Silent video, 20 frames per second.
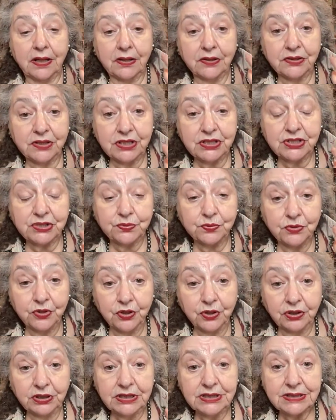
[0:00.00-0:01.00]
this
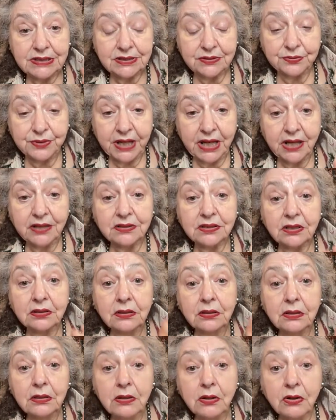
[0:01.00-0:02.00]
world is created
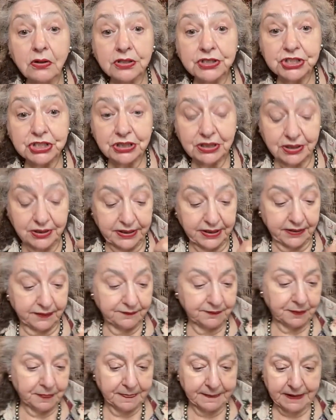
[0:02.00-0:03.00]
logically.
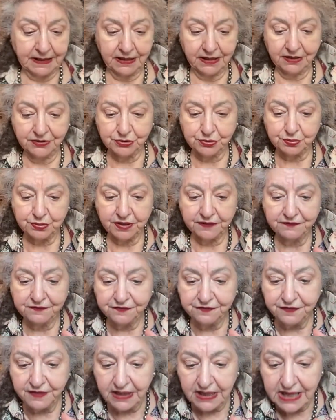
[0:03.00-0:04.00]
It
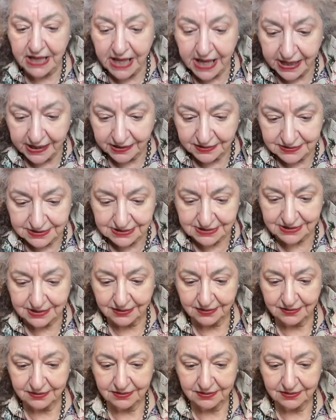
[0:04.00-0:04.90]
reflects